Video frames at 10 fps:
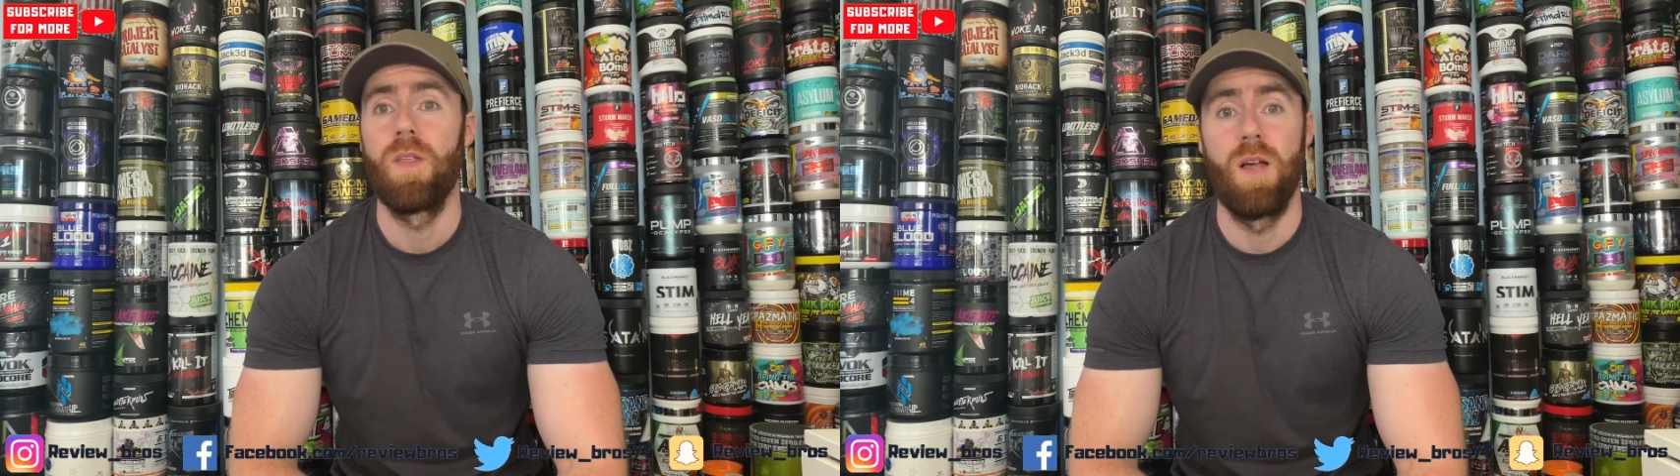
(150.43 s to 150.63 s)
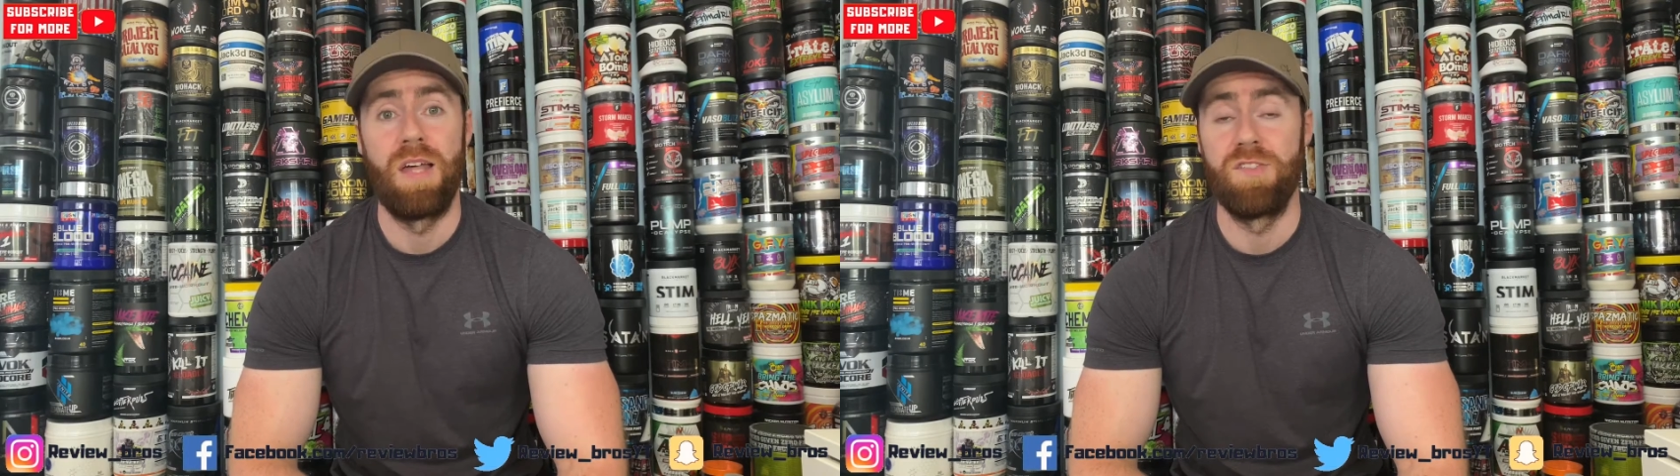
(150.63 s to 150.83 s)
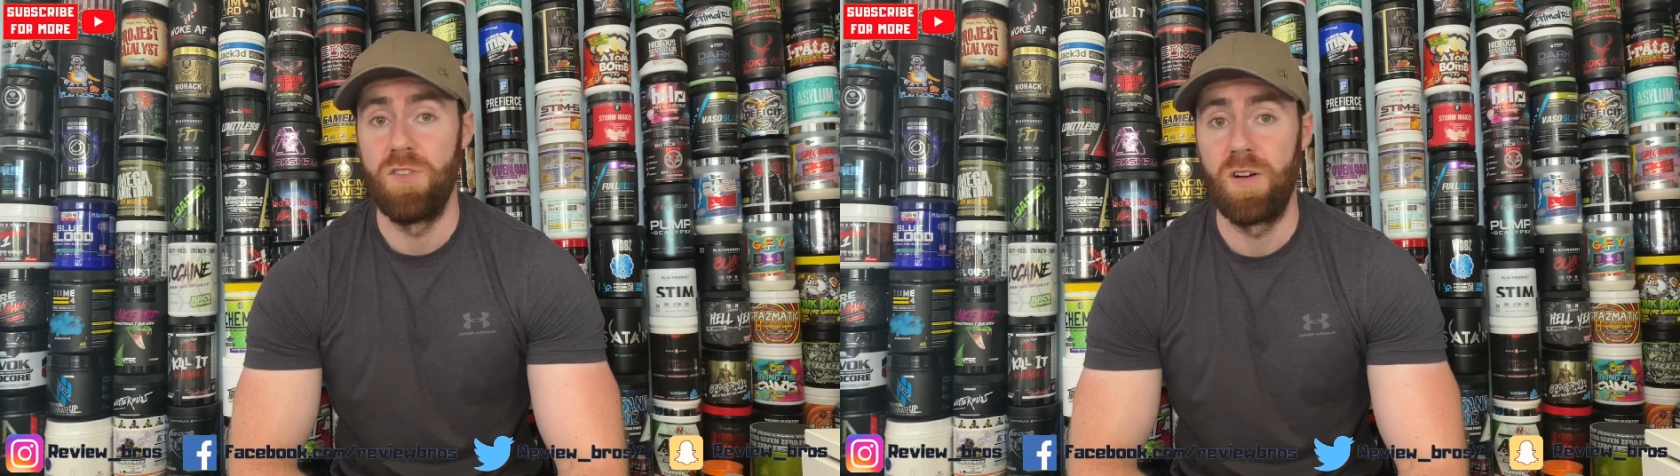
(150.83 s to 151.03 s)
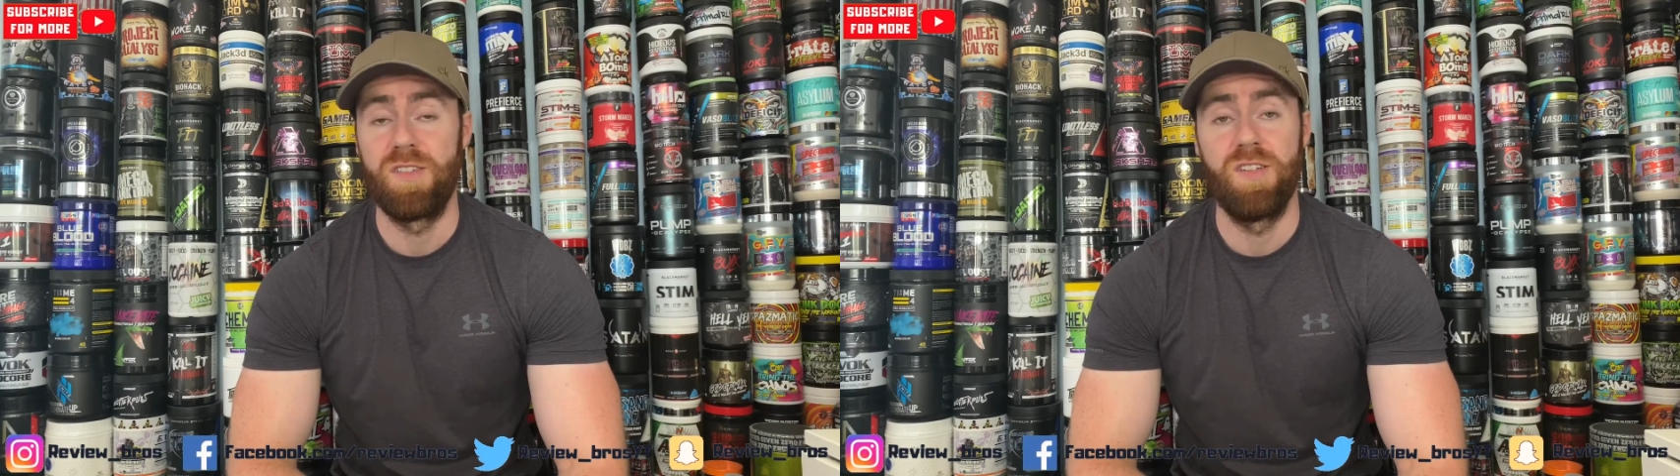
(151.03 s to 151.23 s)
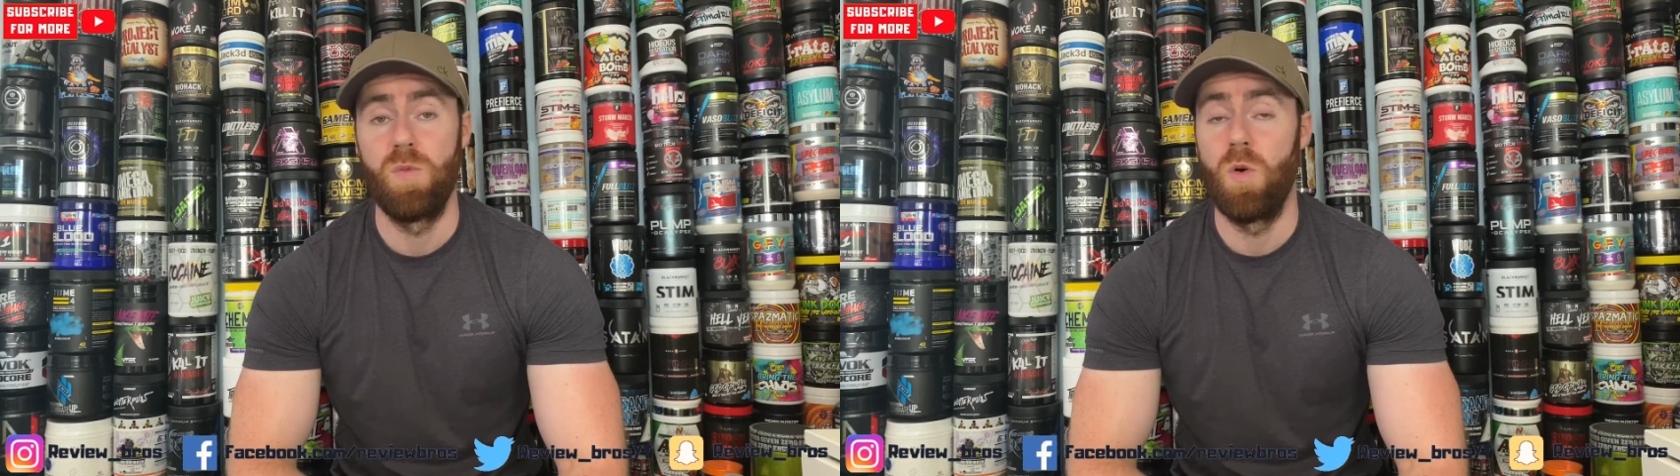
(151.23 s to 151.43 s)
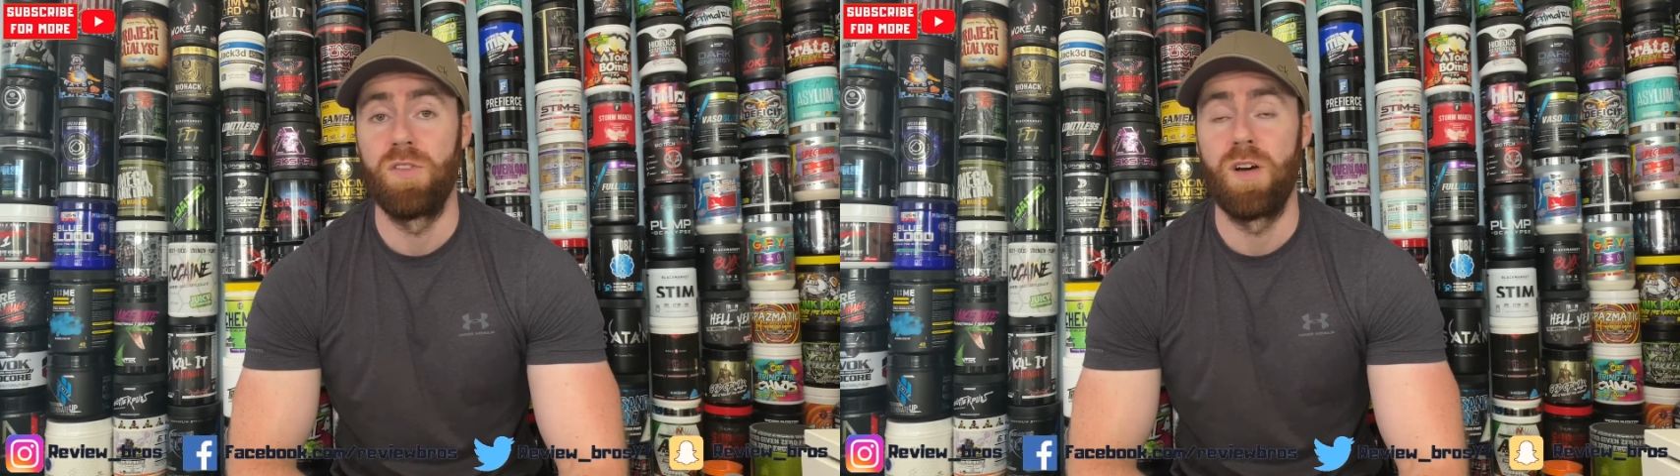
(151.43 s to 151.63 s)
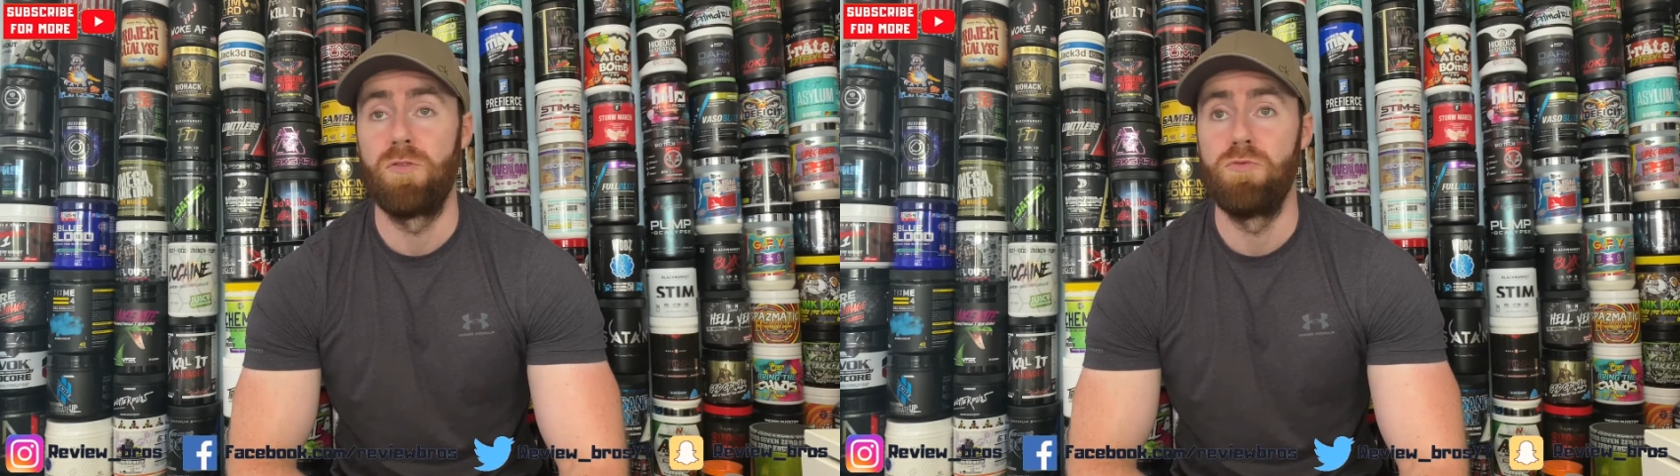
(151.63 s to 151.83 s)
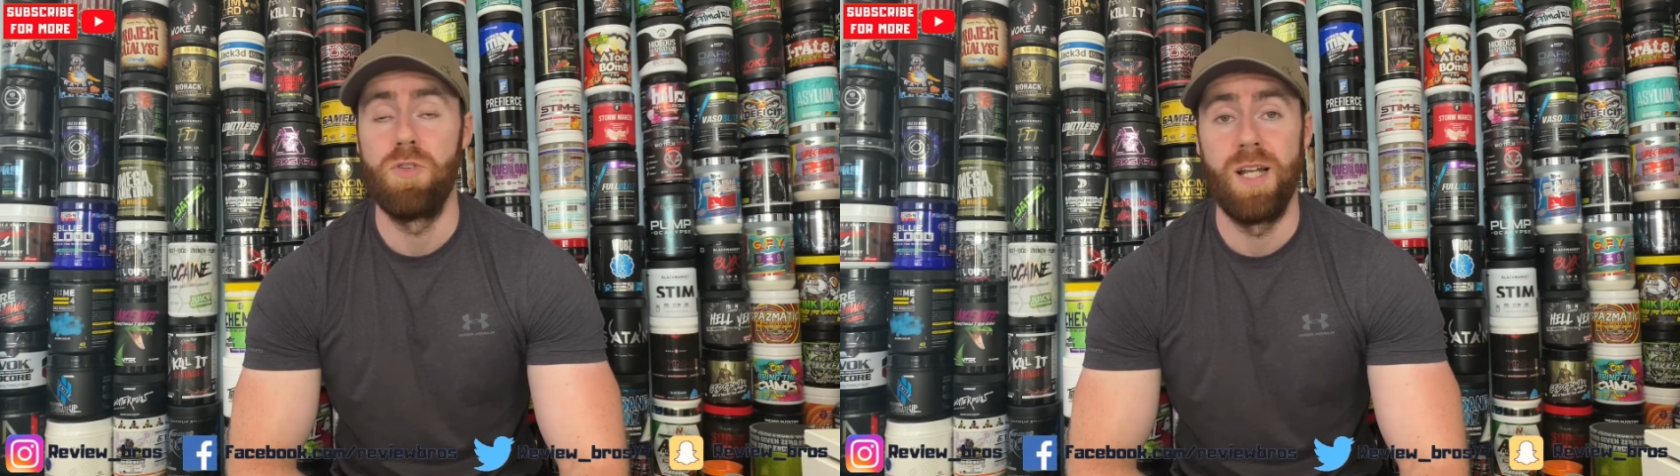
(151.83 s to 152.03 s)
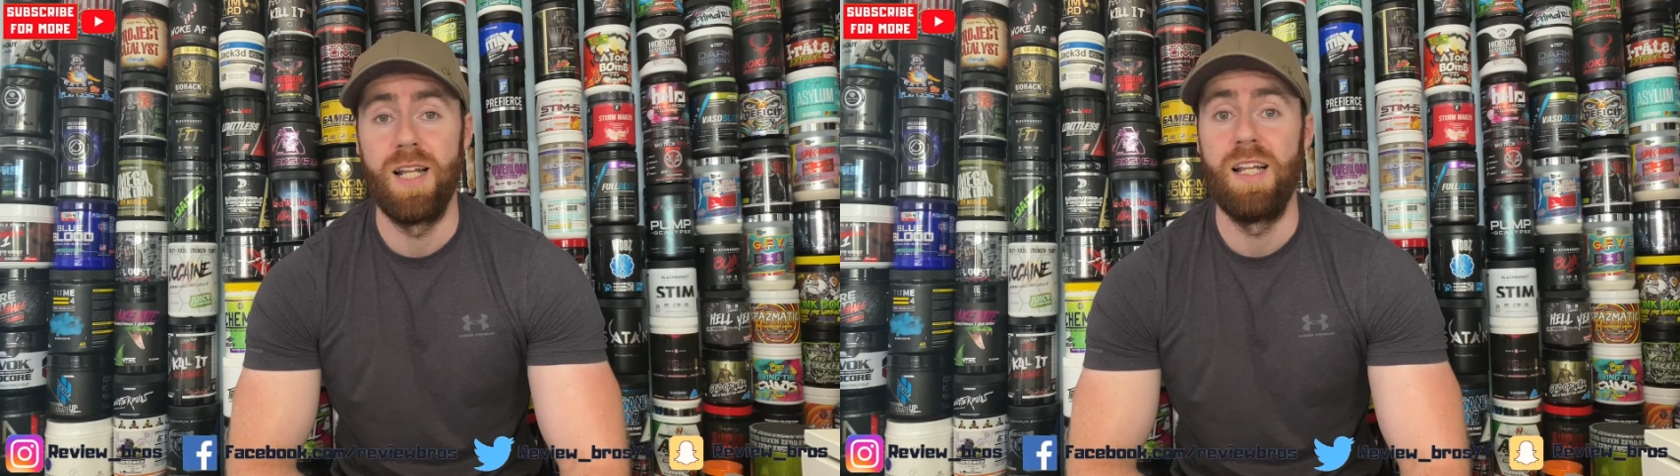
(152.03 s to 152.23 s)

as nice as it was, I really